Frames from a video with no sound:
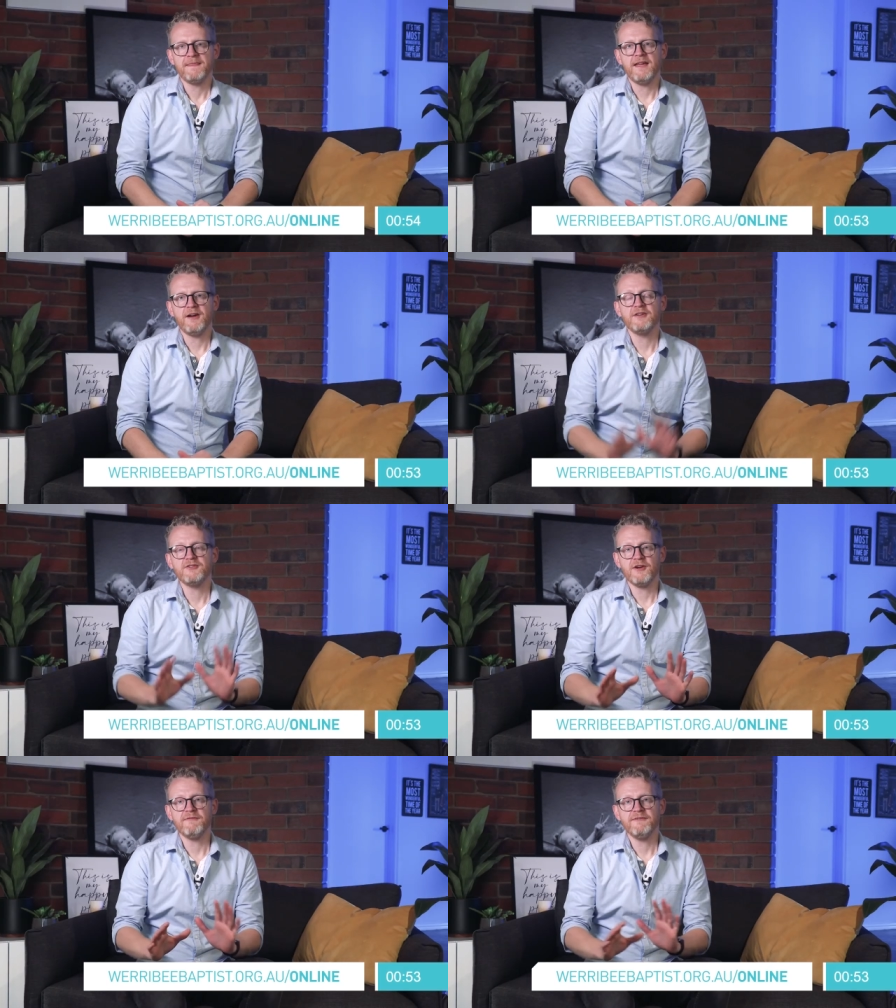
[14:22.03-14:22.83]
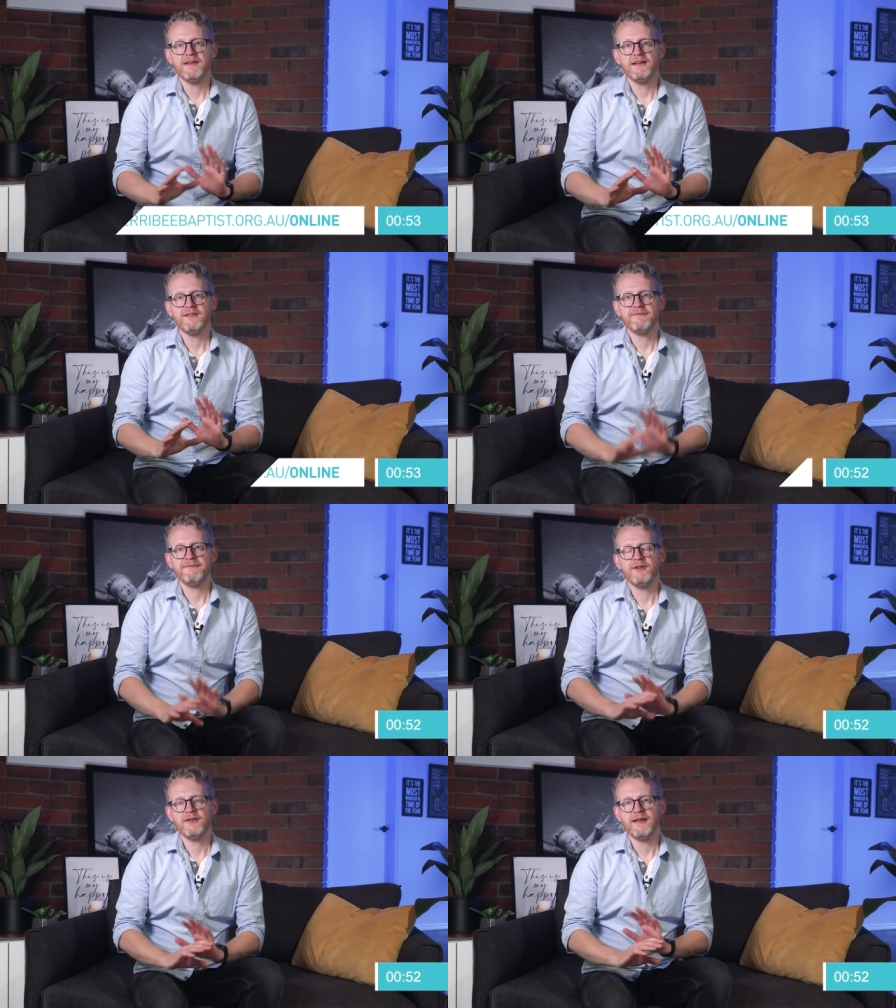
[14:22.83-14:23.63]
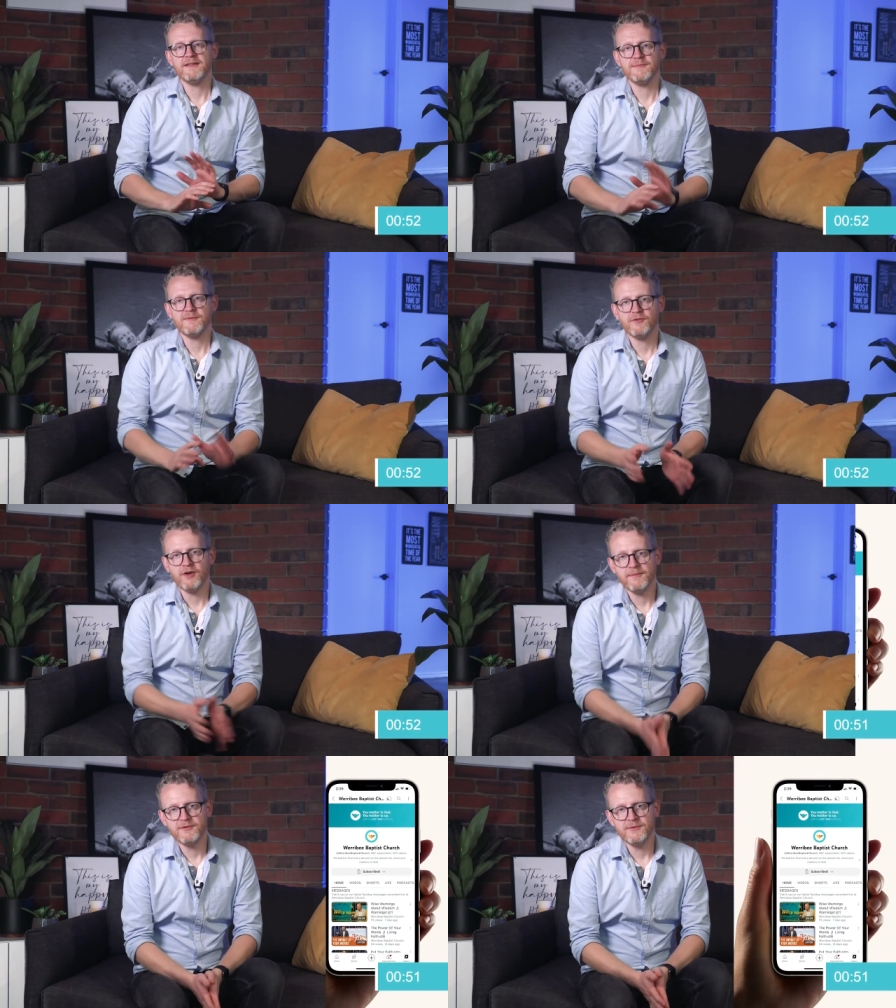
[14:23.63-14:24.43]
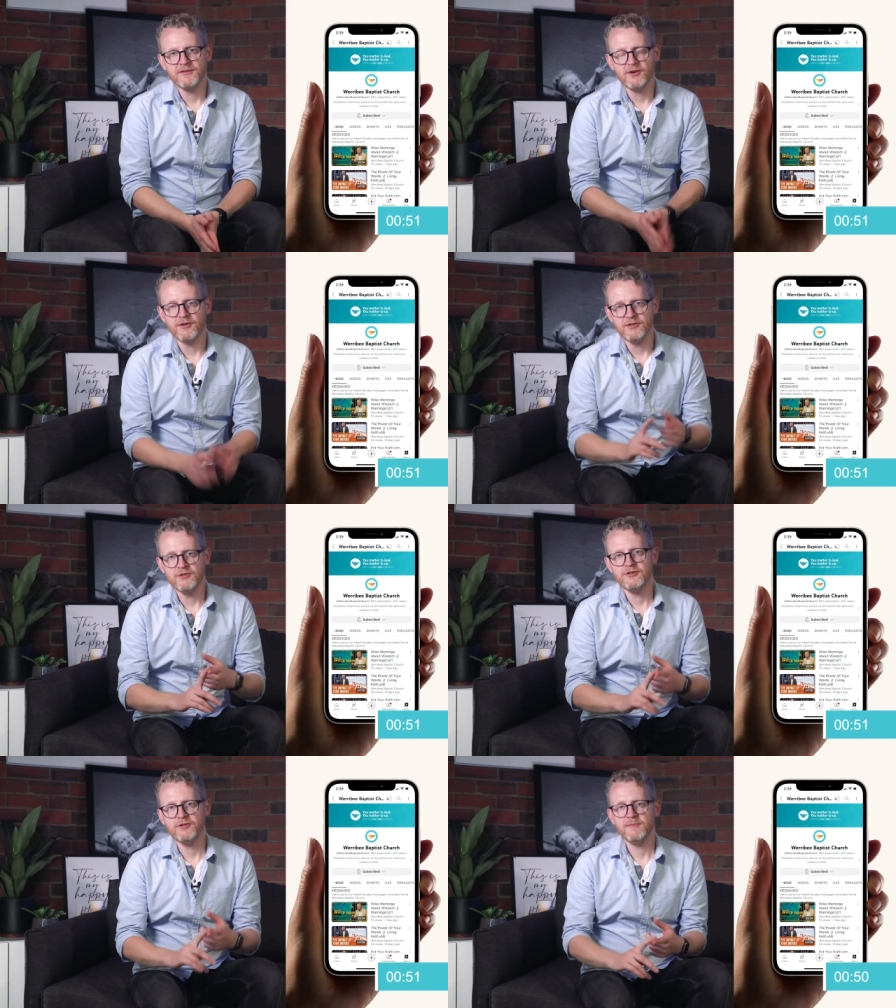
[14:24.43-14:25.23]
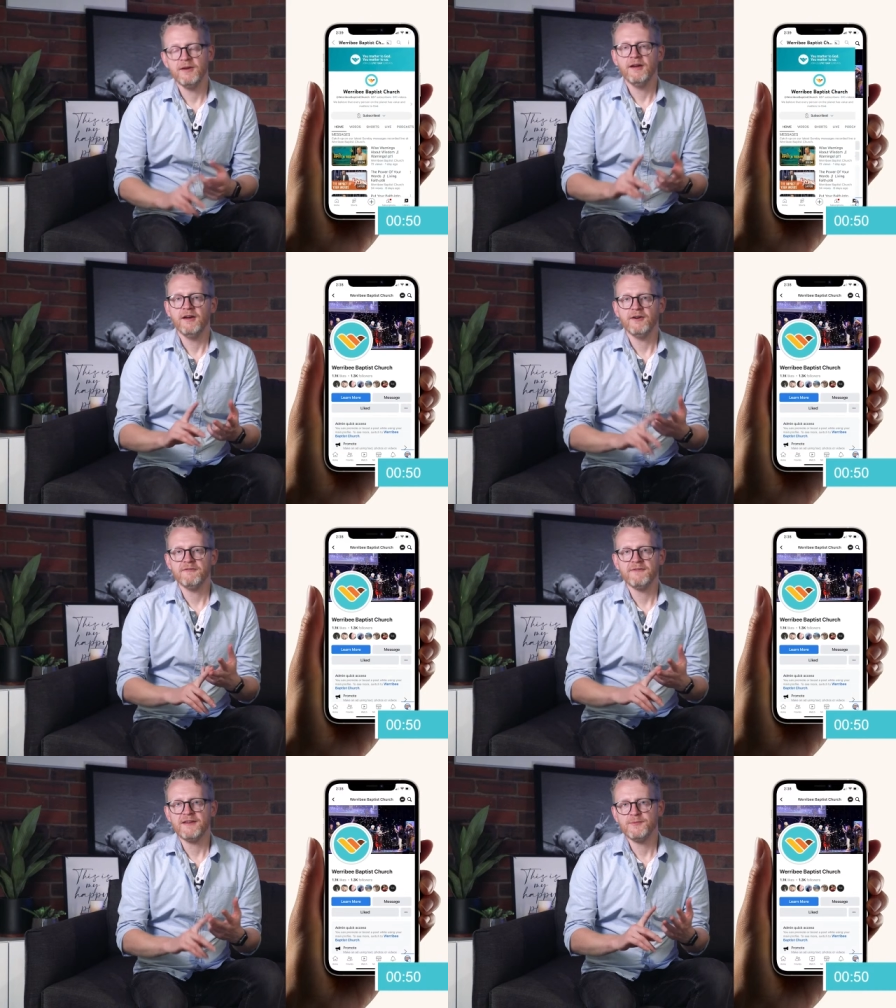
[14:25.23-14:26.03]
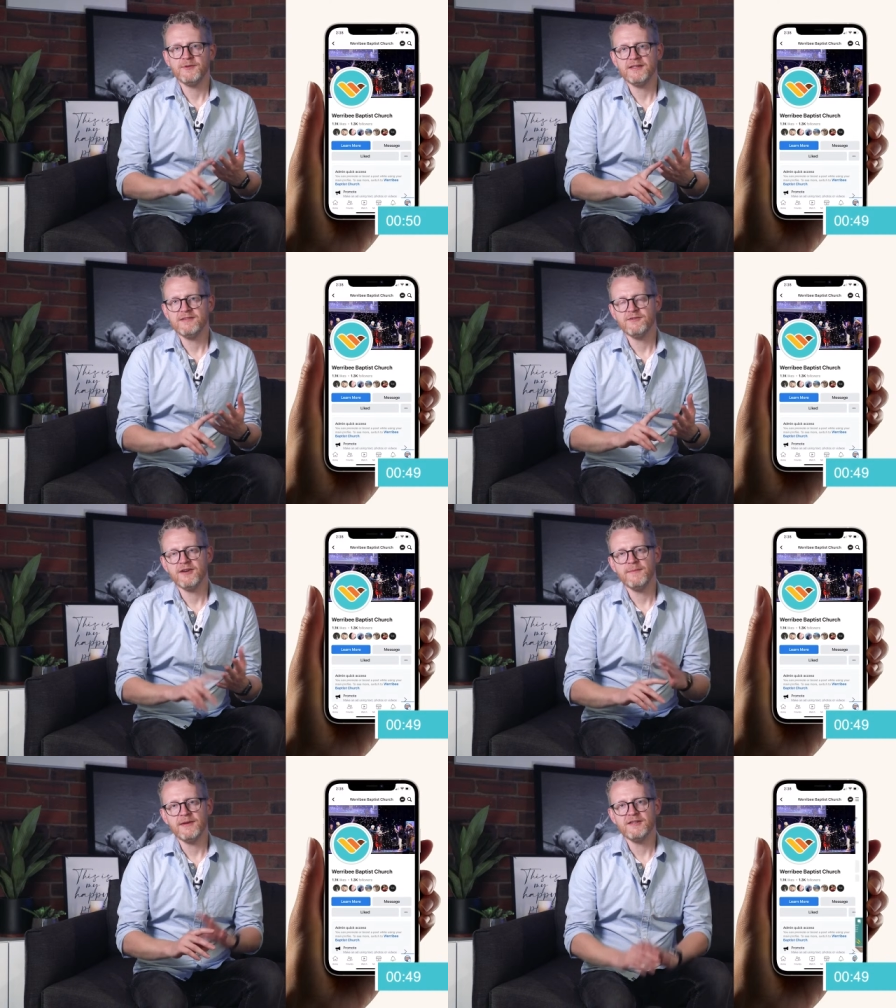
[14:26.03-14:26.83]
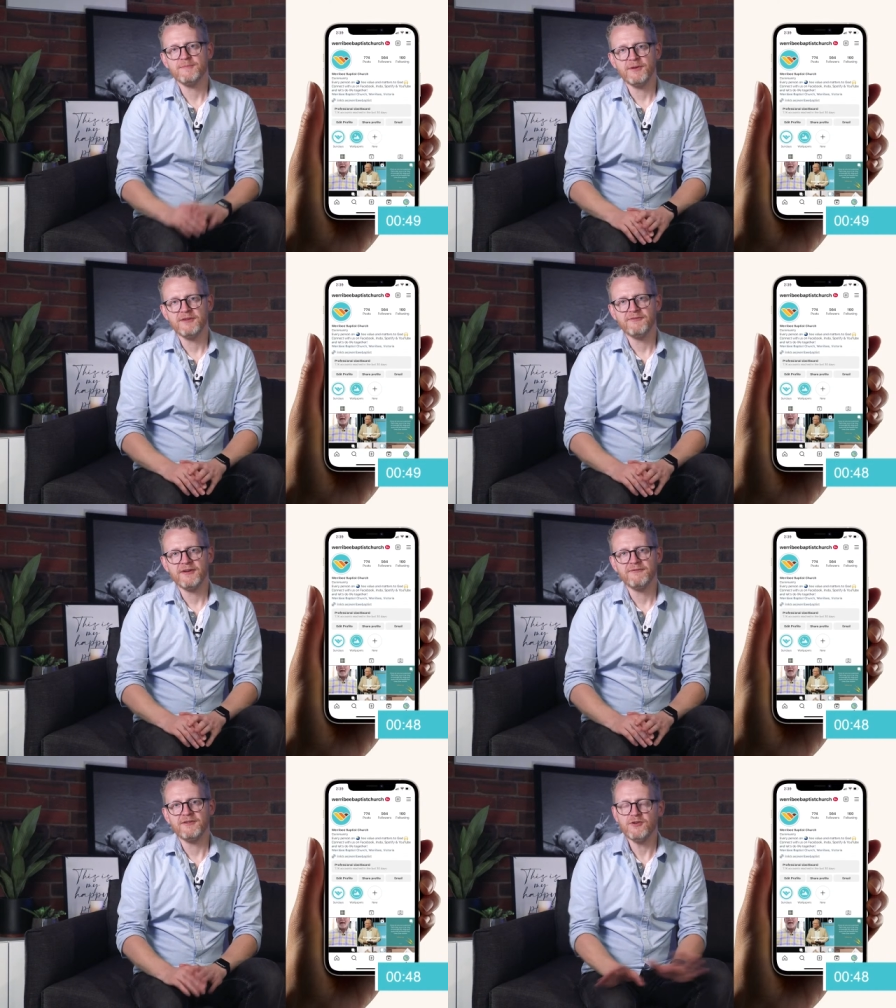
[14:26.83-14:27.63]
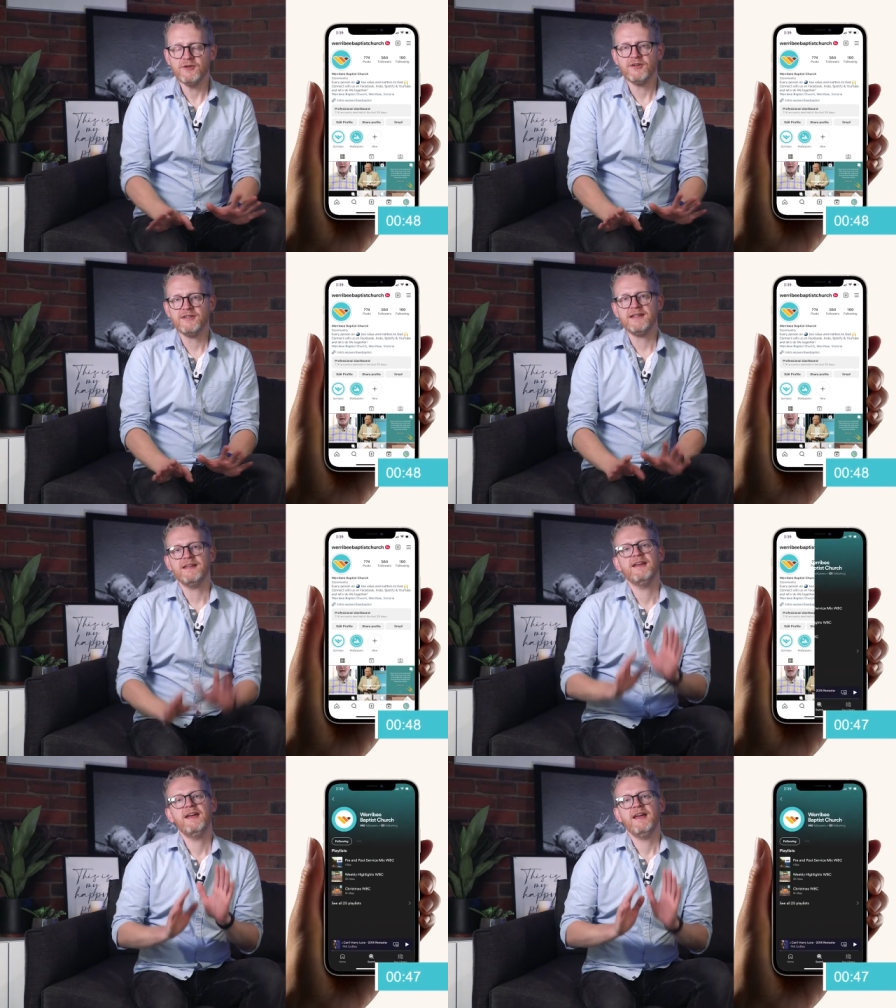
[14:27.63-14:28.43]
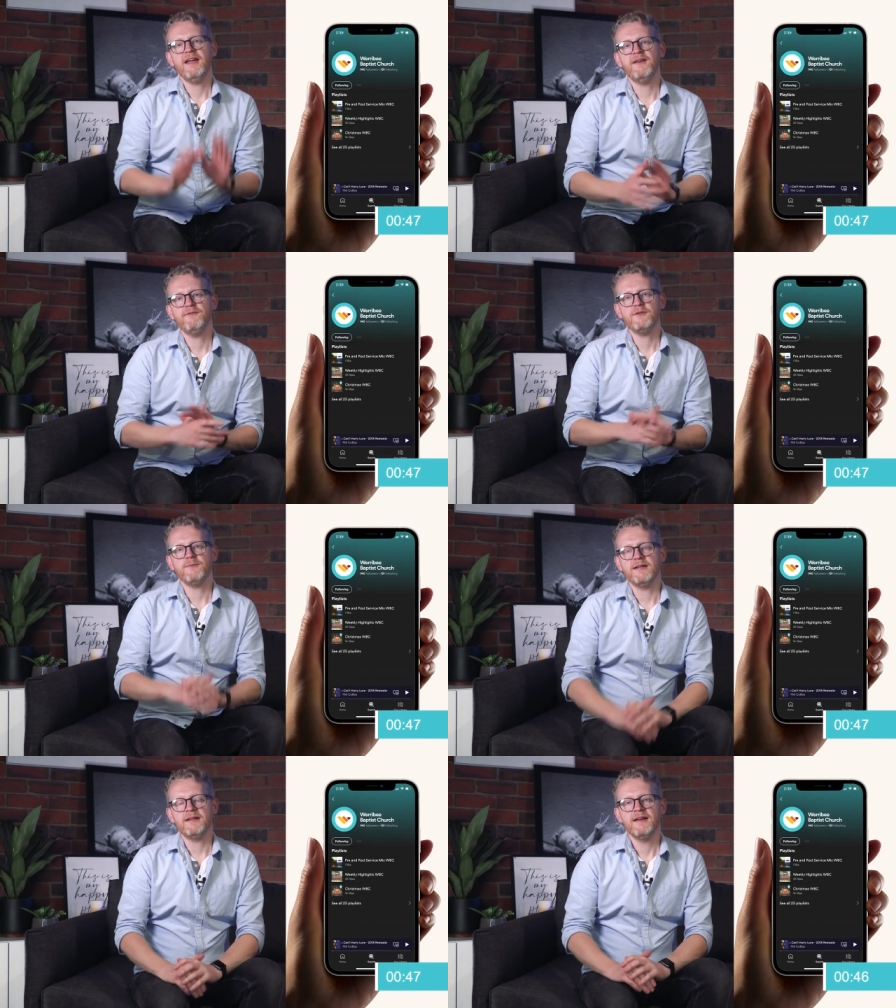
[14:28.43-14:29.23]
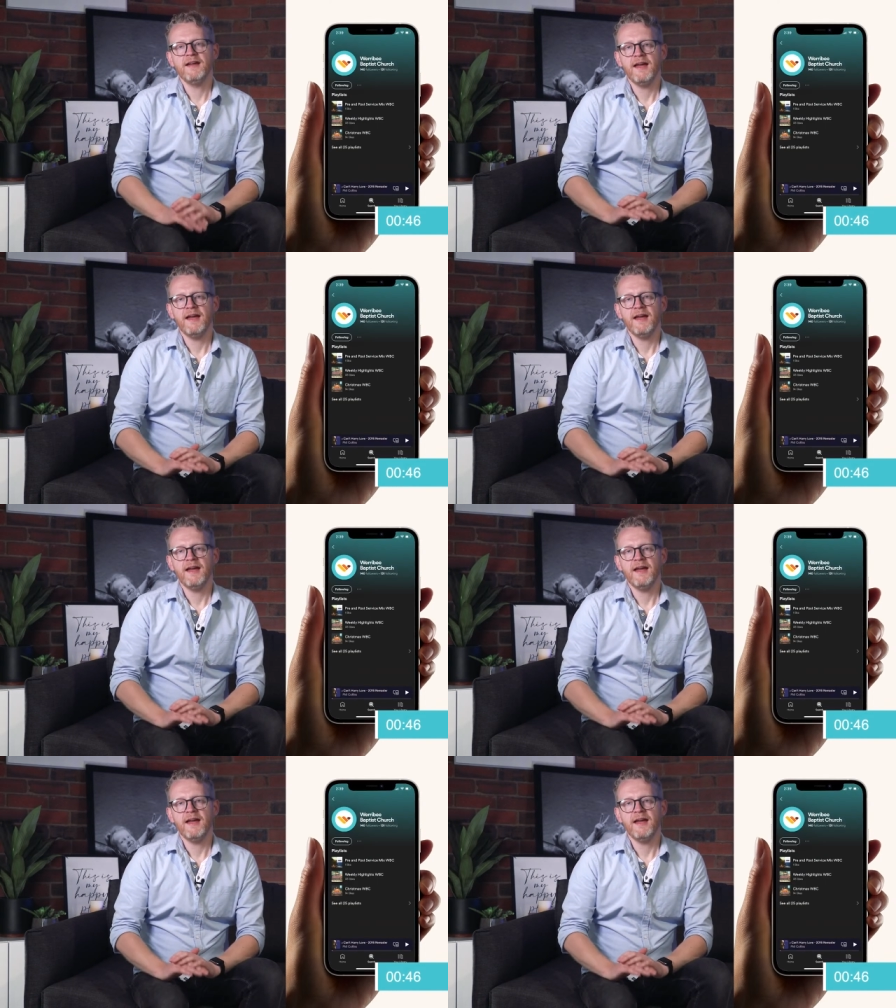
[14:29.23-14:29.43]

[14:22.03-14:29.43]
Now, don't forget to follow and subscribe to us on YouTube, on Facebook, Instagram, and Spotify for new content every week.